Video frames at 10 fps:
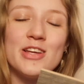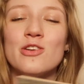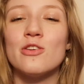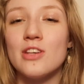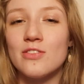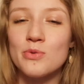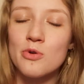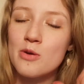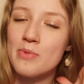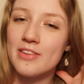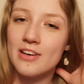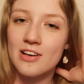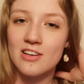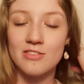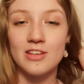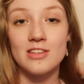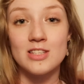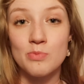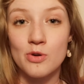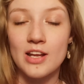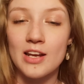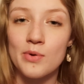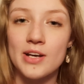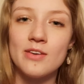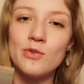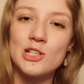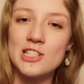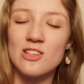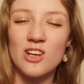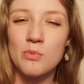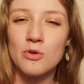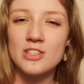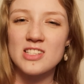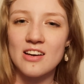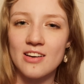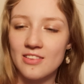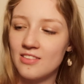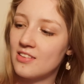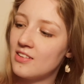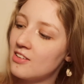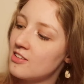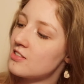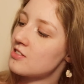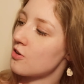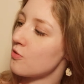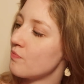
Not that you have to worry about that kind of thing at this point anyway, we're just looking more at style. So